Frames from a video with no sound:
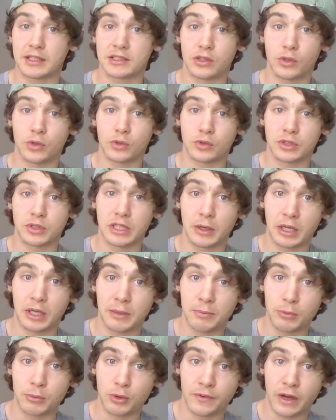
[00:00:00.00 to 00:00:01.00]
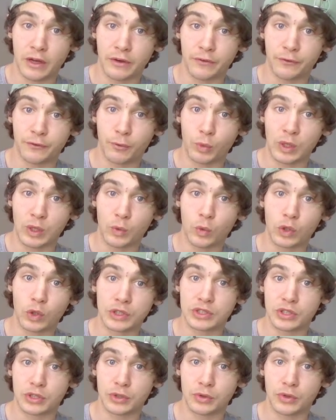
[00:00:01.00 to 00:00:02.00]
So you can move on from week
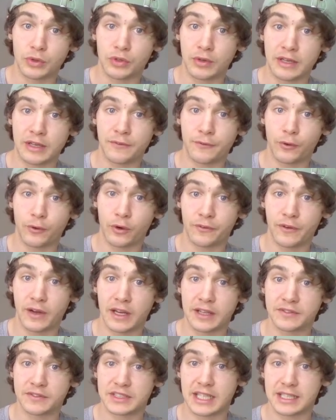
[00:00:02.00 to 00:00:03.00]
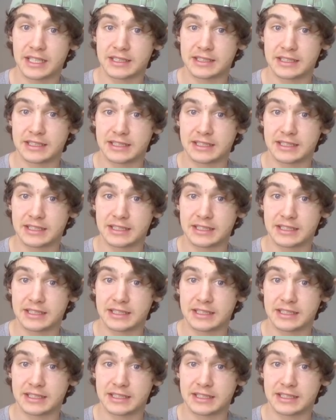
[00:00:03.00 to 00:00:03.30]
1, 2, 3, 4, 5, 6.